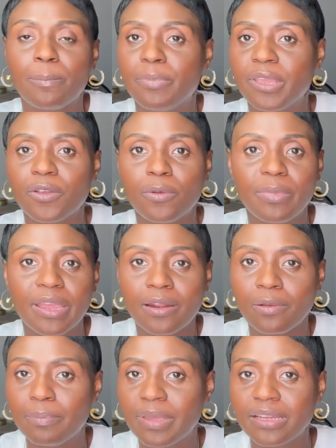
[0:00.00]
bigger,
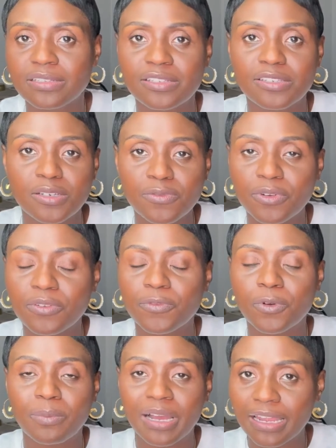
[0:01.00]
better, best, different
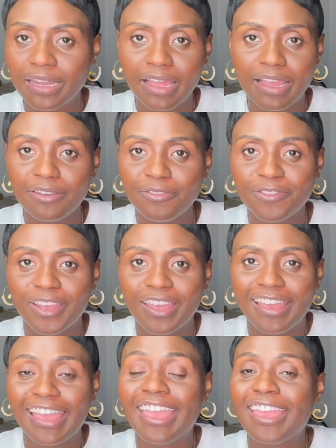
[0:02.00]
for my life
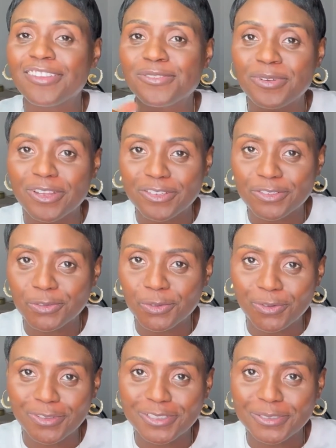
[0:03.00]
as well as
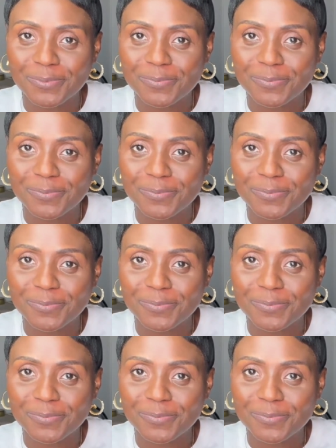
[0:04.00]
yours.